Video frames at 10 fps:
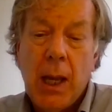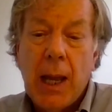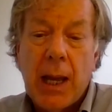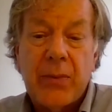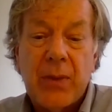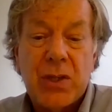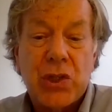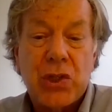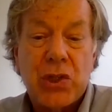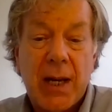And this
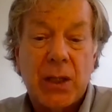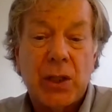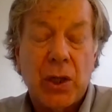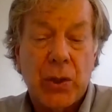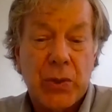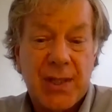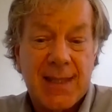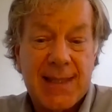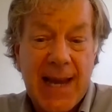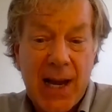train goes
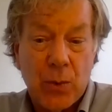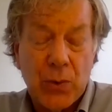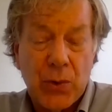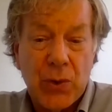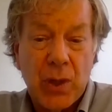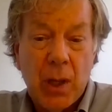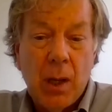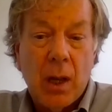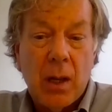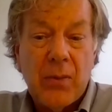south
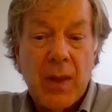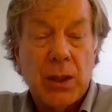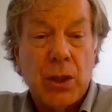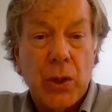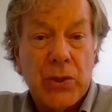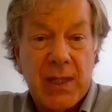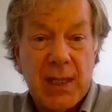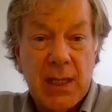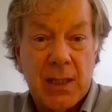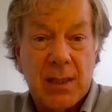and then goes
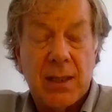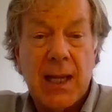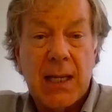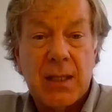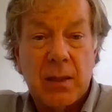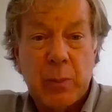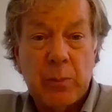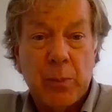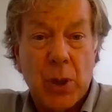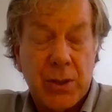east and ends up
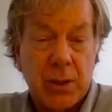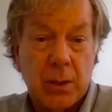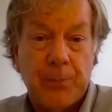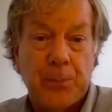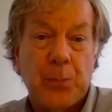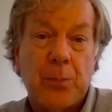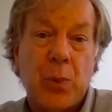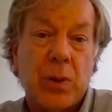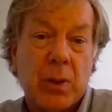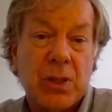in Boston.
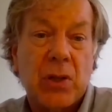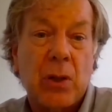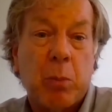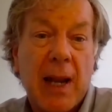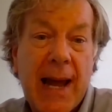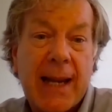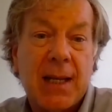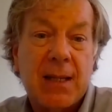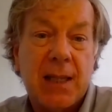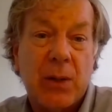But so the plan
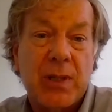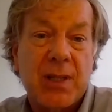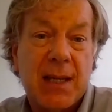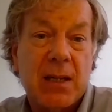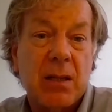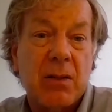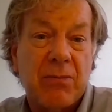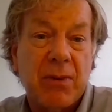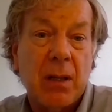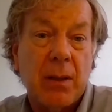is they would say to the
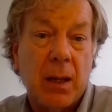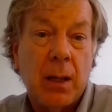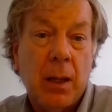father,